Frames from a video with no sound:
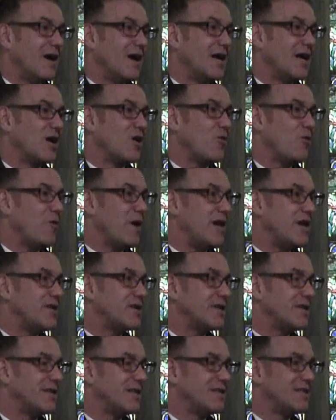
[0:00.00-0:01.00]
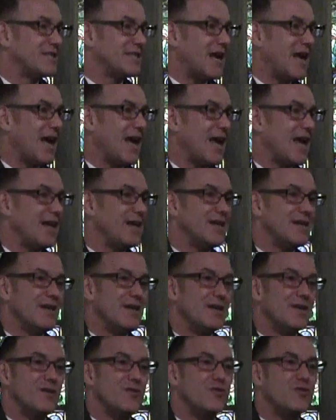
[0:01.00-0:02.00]
an equation designed
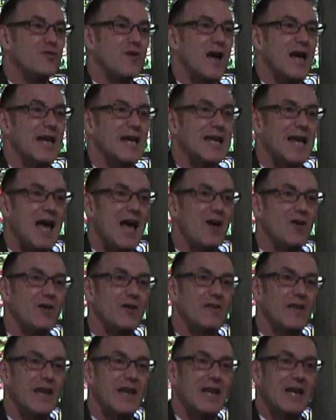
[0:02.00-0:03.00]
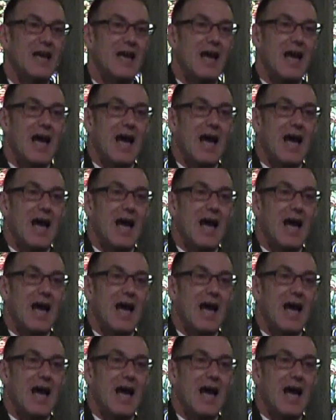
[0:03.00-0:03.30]
to try and calculate